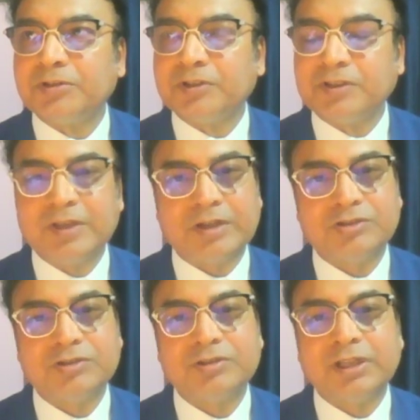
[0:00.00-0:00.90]

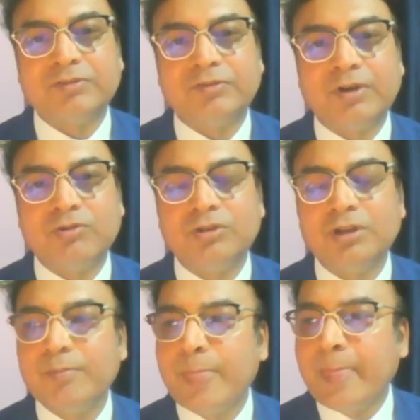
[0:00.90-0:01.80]
research that found
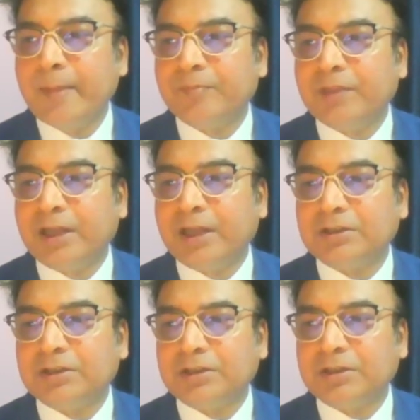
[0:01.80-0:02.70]

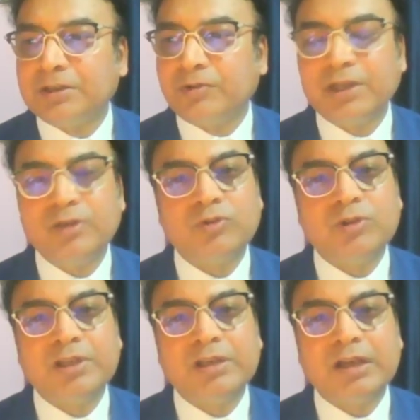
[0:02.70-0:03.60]
that when
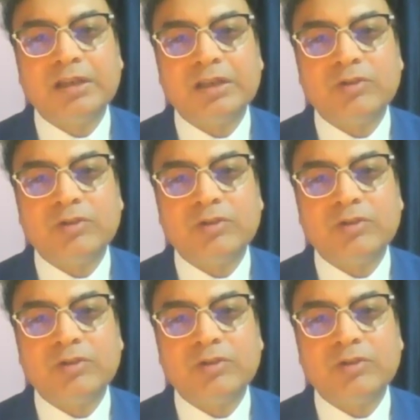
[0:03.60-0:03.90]
women are